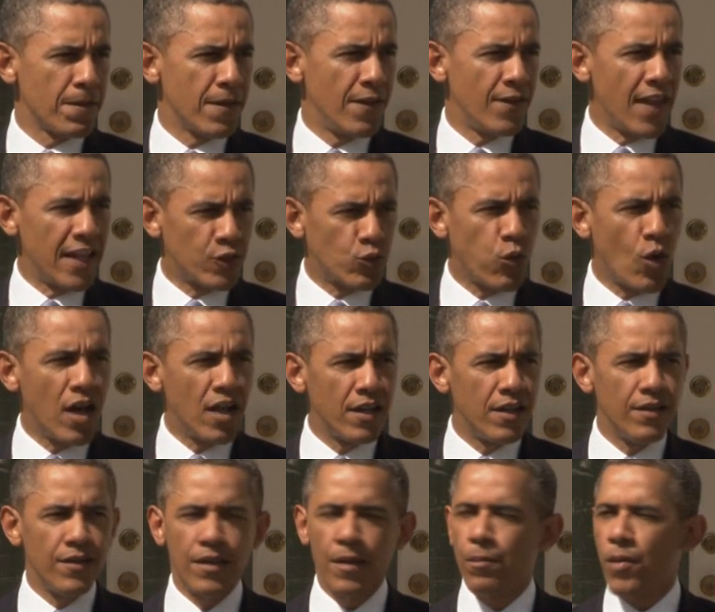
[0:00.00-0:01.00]
And that's
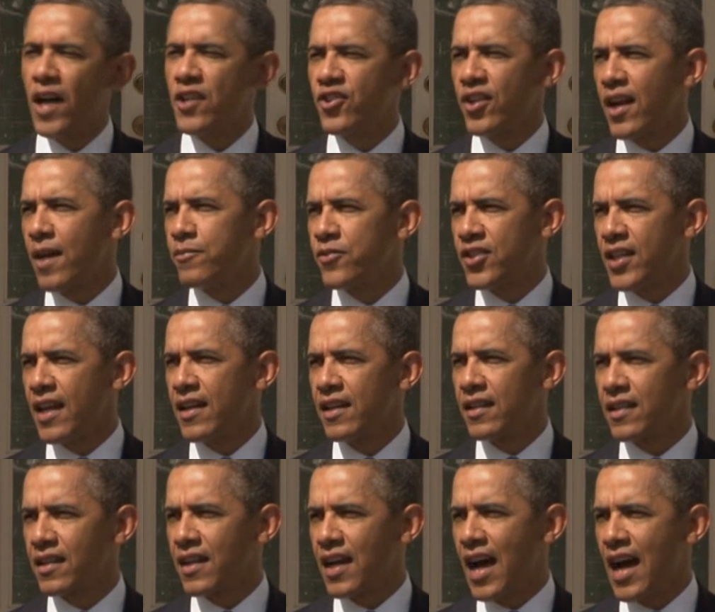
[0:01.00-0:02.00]
what the budget I'm sending
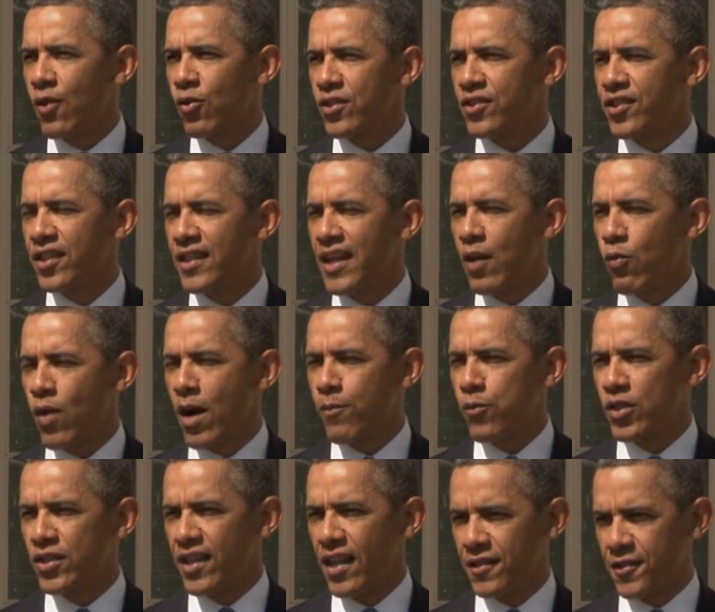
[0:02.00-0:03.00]
to Congress today
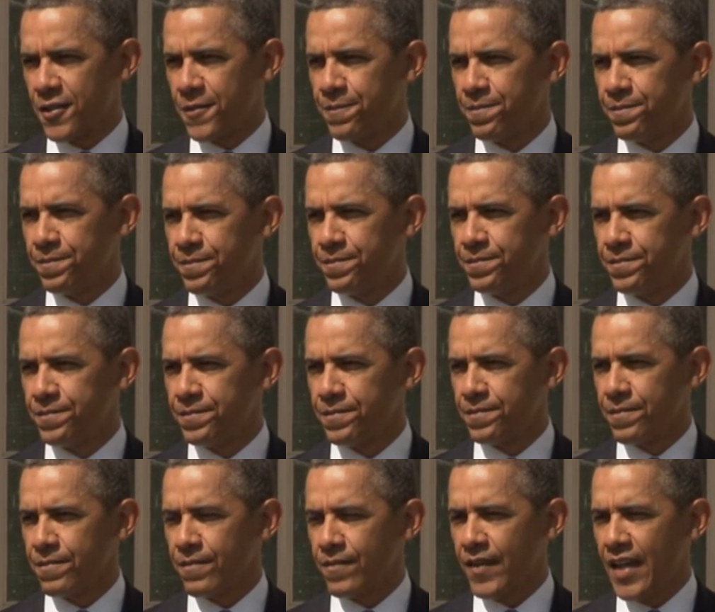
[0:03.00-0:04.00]
represents
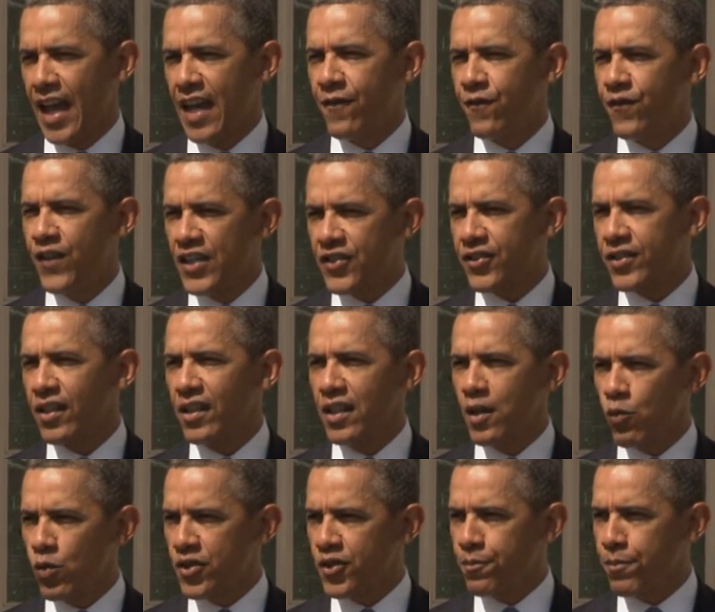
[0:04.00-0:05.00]
a
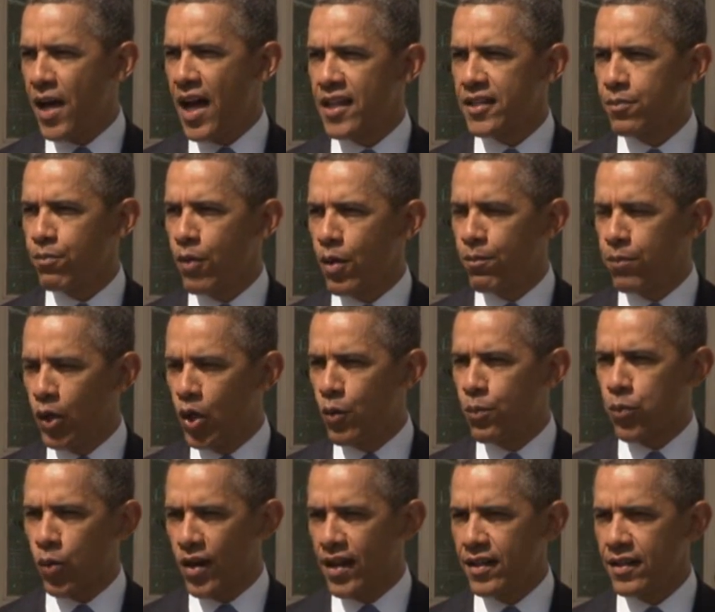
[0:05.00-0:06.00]
fiscally responsible
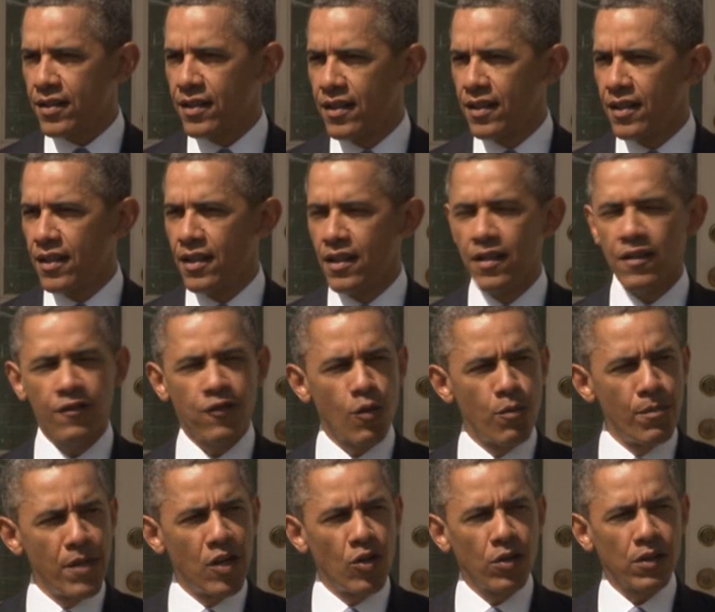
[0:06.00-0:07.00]
blueprint for
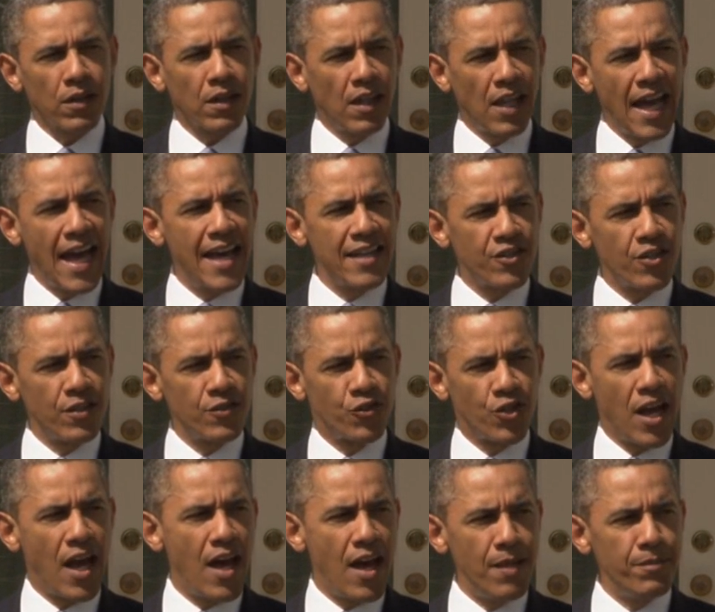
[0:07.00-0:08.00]
middle class
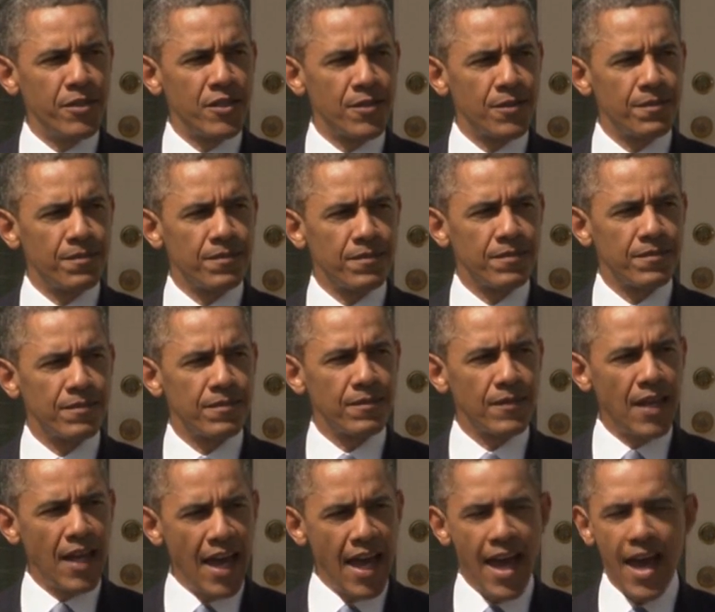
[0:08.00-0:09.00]
jobs
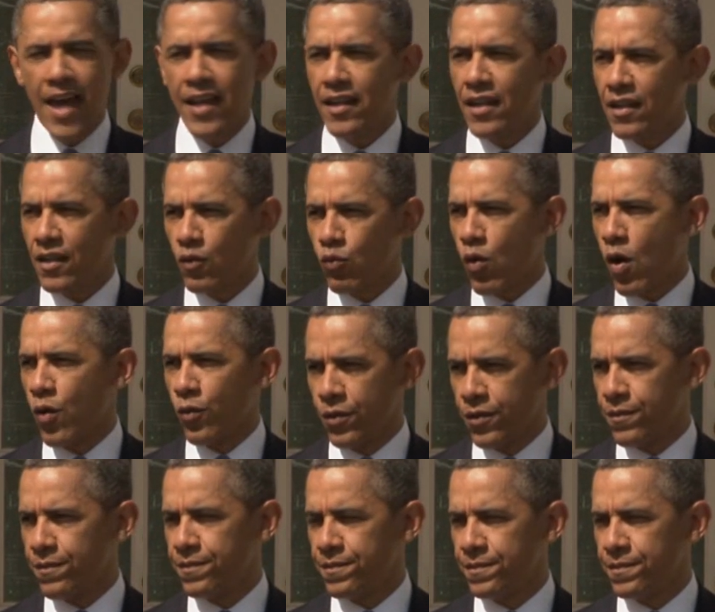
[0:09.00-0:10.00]
and growth.